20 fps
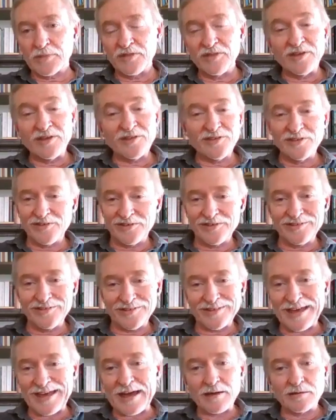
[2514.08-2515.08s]
and this and so is
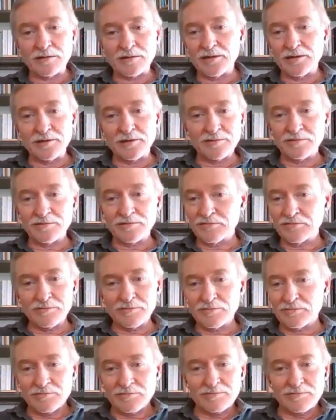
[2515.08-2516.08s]
navigating exactly. that kind of.
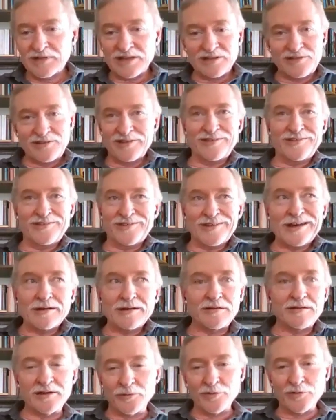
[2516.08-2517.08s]
Um, that's
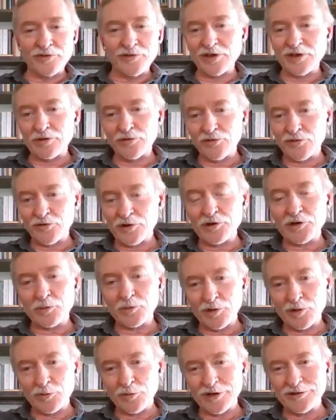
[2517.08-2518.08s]
exactly uh, Rosetto's
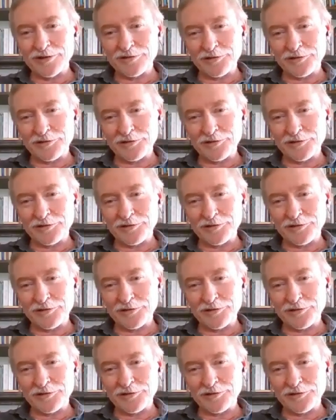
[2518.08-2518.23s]
argument, right?